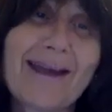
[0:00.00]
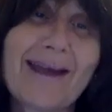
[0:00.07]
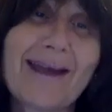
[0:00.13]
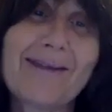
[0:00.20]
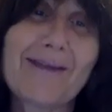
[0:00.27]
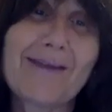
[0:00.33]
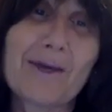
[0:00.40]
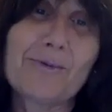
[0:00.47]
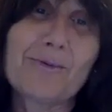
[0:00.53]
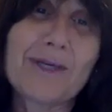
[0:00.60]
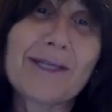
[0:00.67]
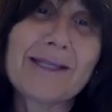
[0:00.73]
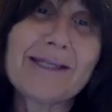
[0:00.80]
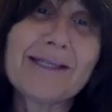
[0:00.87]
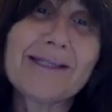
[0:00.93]
And that
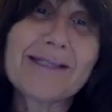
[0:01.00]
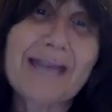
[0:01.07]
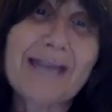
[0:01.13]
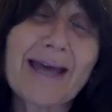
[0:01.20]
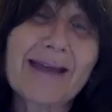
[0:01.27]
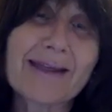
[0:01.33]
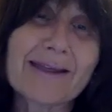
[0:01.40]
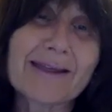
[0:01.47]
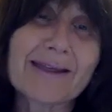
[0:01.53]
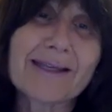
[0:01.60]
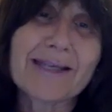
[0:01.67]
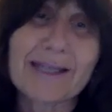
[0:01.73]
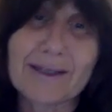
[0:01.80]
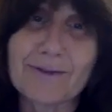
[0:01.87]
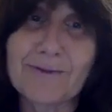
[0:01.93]
really death
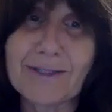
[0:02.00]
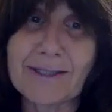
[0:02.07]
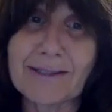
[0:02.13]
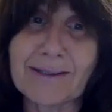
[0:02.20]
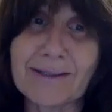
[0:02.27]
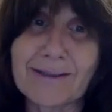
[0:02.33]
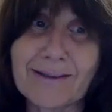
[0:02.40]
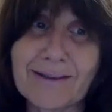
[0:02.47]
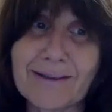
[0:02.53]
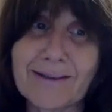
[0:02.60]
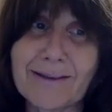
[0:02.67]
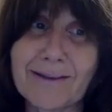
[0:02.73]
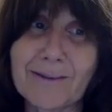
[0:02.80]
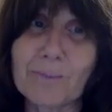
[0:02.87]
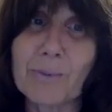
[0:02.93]
gives
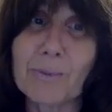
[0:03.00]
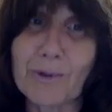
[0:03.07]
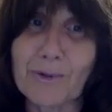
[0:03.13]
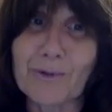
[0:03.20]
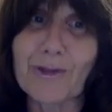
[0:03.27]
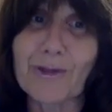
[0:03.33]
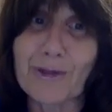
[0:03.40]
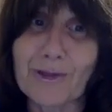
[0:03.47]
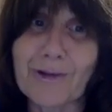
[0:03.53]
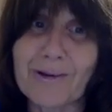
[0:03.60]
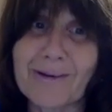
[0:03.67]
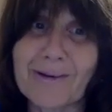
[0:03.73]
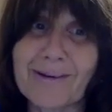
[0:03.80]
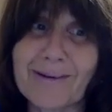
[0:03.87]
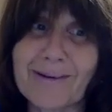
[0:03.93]
birth.
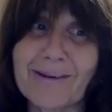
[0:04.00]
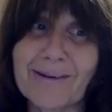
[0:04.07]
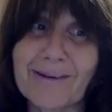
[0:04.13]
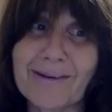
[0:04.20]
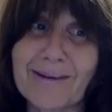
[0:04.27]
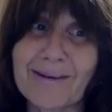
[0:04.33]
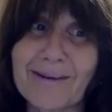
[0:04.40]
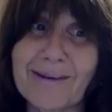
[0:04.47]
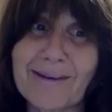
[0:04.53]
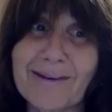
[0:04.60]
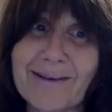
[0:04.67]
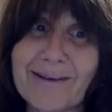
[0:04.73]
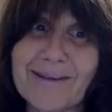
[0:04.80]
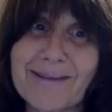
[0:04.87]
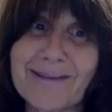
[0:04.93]

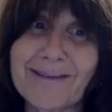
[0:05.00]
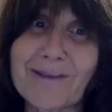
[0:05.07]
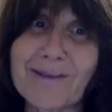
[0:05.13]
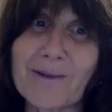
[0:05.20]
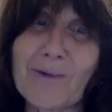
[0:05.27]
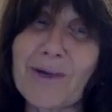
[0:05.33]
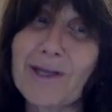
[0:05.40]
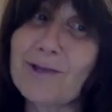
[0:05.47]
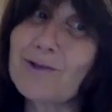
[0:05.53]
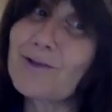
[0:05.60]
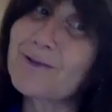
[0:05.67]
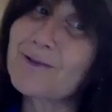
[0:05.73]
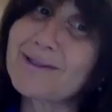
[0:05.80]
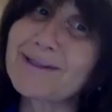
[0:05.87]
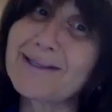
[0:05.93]
It's so
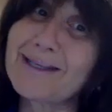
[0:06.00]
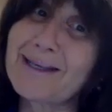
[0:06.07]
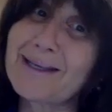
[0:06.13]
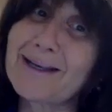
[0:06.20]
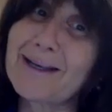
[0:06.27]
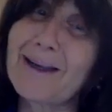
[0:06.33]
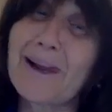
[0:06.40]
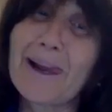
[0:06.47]
interesting,